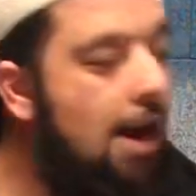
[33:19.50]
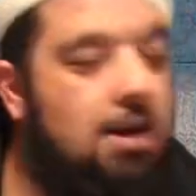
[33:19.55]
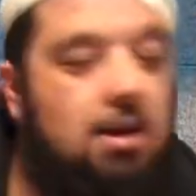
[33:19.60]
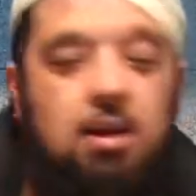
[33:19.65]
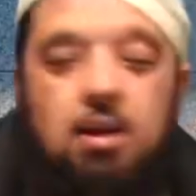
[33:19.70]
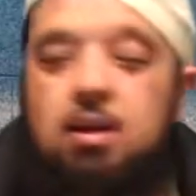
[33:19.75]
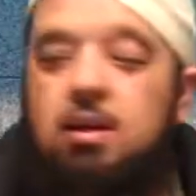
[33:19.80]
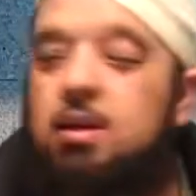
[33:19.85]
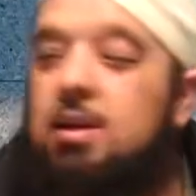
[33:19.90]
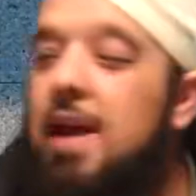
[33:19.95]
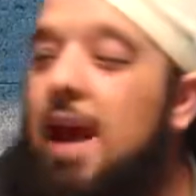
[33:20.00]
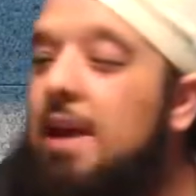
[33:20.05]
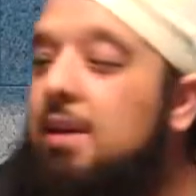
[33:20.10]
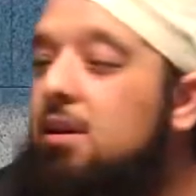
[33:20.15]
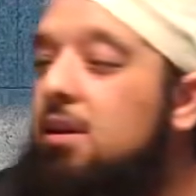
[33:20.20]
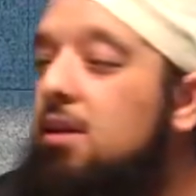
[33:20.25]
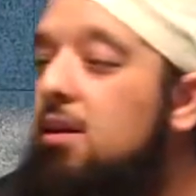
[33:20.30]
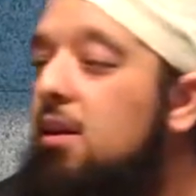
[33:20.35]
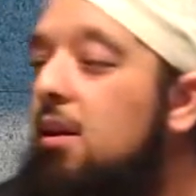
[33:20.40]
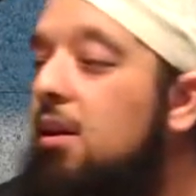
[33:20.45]
And
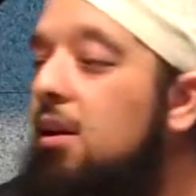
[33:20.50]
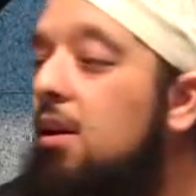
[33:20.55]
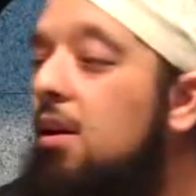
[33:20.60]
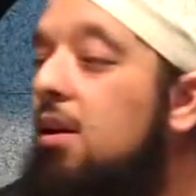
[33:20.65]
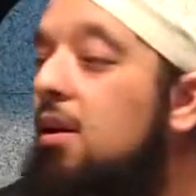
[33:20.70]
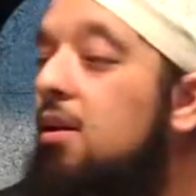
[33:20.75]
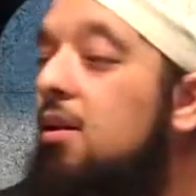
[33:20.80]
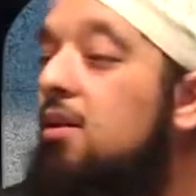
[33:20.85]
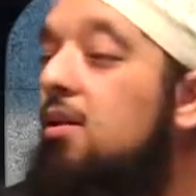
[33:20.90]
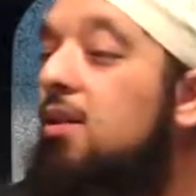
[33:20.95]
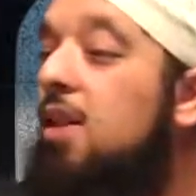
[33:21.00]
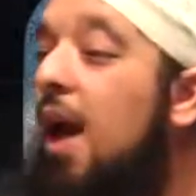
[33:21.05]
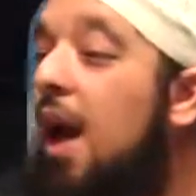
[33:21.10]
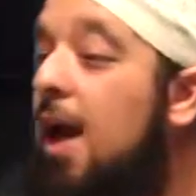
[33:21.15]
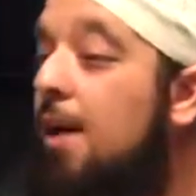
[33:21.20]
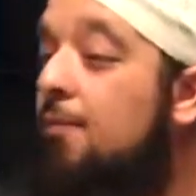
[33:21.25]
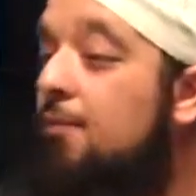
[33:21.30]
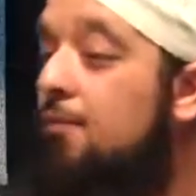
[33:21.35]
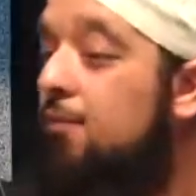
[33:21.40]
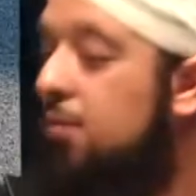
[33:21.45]
let
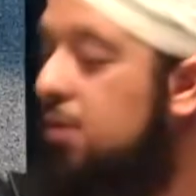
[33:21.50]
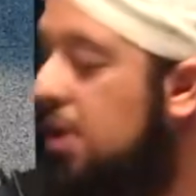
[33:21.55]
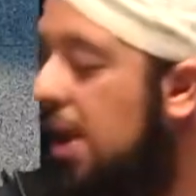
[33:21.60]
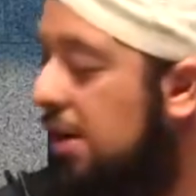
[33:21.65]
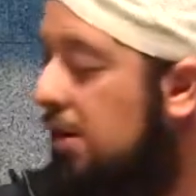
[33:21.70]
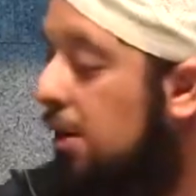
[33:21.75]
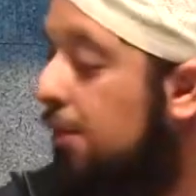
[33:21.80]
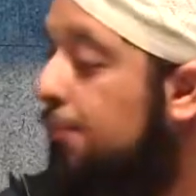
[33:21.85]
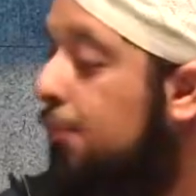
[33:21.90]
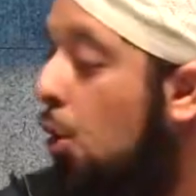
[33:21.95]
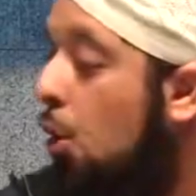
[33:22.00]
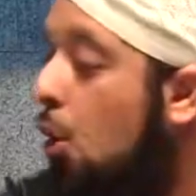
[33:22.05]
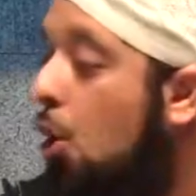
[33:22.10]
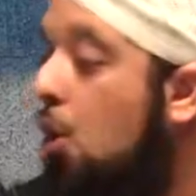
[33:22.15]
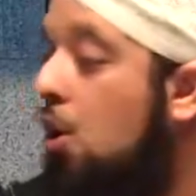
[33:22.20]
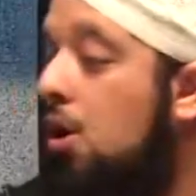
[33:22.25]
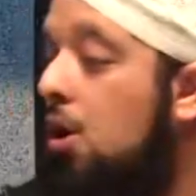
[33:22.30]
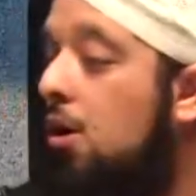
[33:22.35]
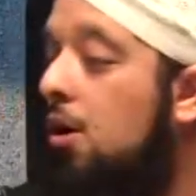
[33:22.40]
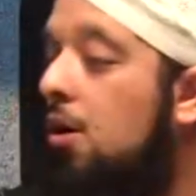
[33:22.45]
then that are
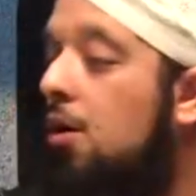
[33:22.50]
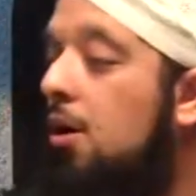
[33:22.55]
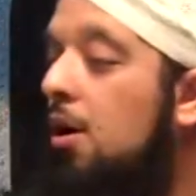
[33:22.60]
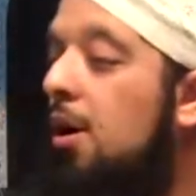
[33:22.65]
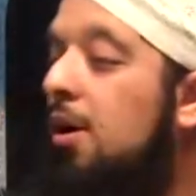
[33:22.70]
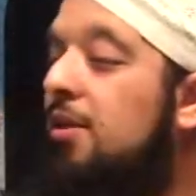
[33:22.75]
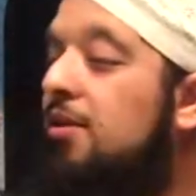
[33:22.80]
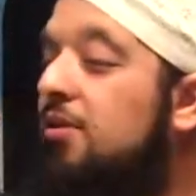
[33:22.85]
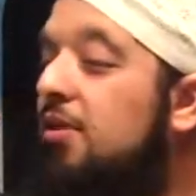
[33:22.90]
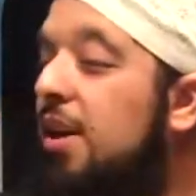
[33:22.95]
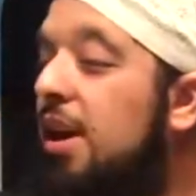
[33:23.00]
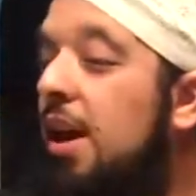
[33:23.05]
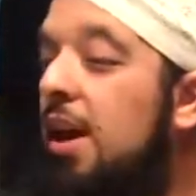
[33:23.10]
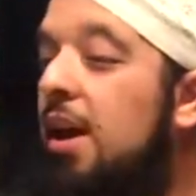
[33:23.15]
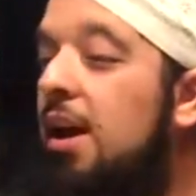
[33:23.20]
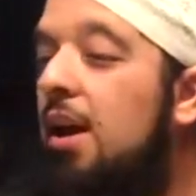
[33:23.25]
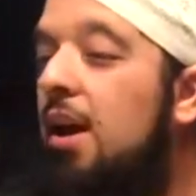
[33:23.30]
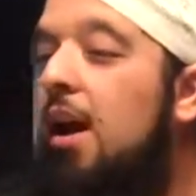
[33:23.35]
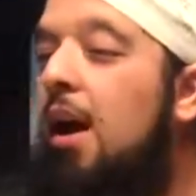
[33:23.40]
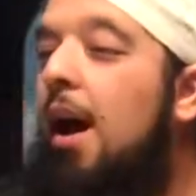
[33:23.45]
poor
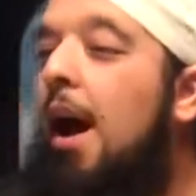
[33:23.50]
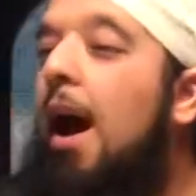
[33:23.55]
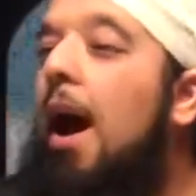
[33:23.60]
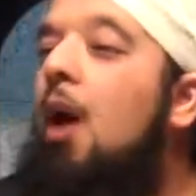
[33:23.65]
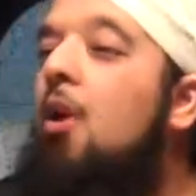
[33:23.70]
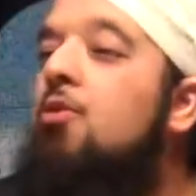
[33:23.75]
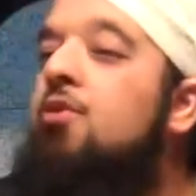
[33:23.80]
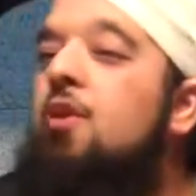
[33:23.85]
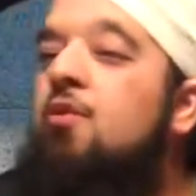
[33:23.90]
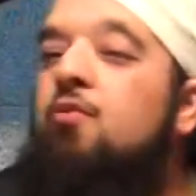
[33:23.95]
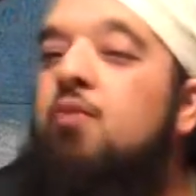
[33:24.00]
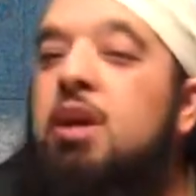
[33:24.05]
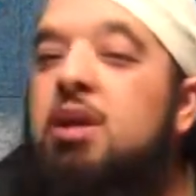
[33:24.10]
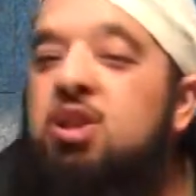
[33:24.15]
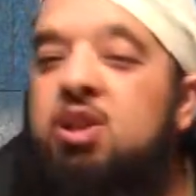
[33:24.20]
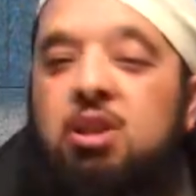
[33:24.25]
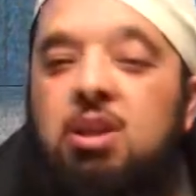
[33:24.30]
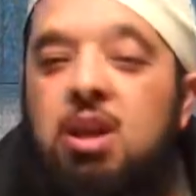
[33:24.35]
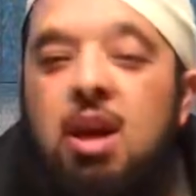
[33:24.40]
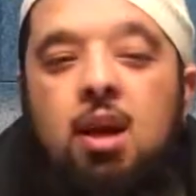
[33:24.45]
see how the
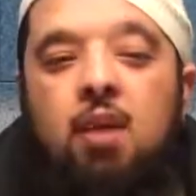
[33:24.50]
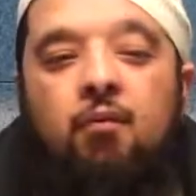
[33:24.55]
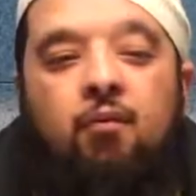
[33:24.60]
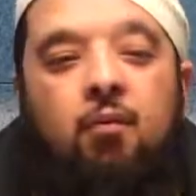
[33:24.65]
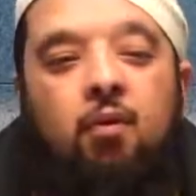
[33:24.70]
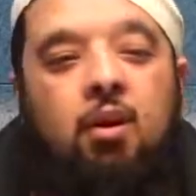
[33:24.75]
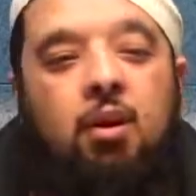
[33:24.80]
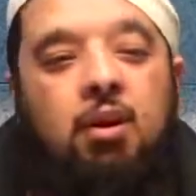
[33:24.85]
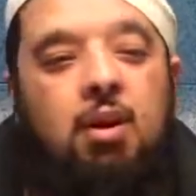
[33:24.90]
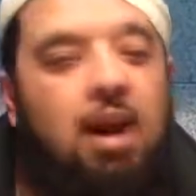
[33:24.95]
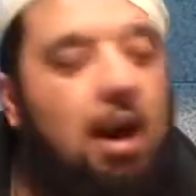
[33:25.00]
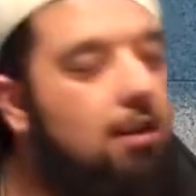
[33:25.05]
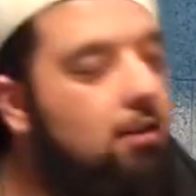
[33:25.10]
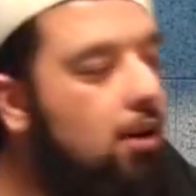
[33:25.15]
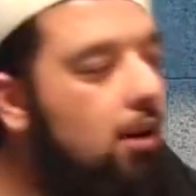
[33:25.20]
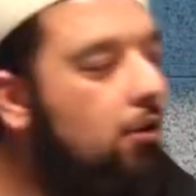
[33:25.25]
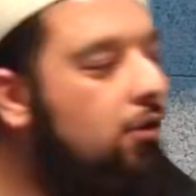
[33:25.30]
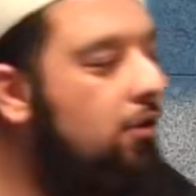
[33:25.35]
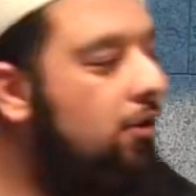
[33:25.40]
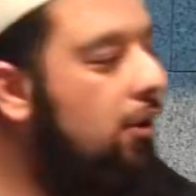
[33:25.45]
rich live,
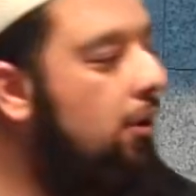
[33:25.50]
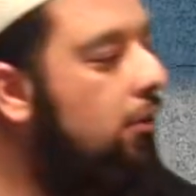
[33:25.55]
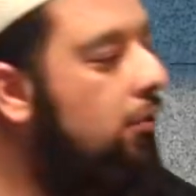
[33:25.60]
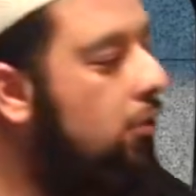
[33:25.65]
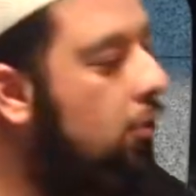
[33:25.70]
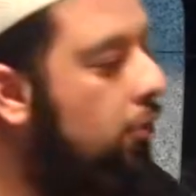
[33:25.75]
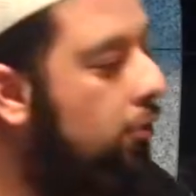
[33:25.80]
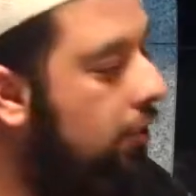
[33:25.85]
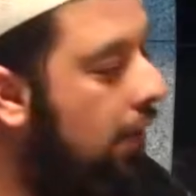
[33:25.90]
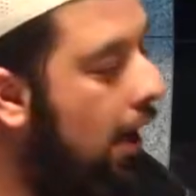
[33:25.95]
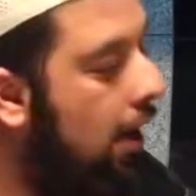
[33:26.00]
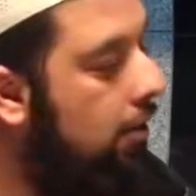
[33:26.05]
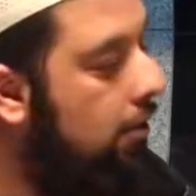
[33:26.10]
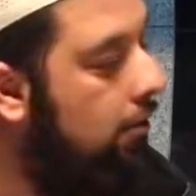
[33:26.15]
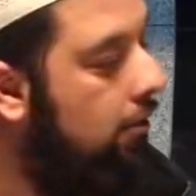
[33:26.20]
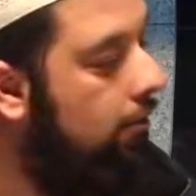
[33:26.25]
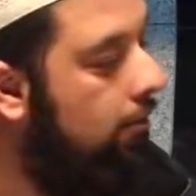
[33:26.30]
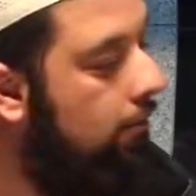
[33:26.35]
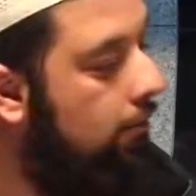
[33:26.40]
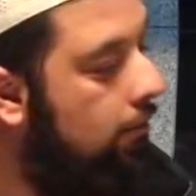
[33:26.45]
yet they're still so
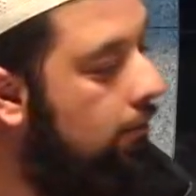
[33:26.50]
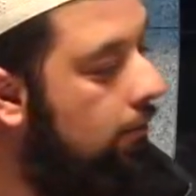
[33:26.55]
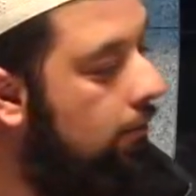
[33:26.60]
sad.